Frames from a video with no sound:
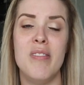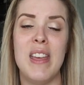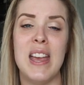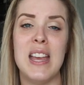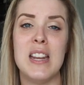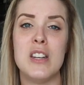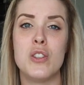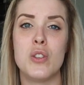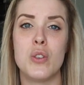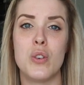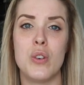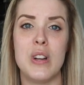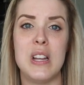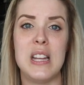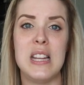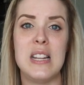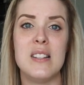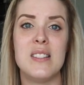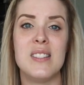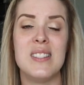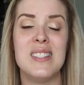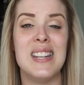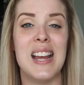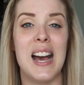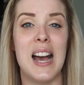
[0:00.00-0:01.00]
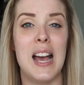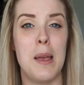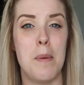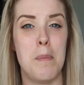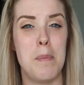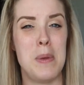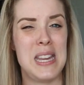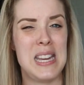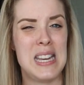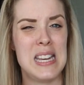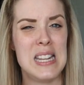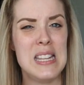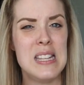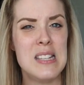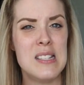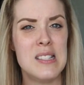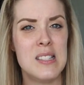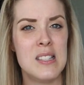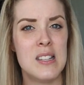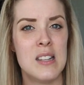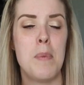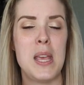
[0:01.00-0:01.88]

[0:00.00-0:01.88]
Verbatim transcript: that treats diabetes.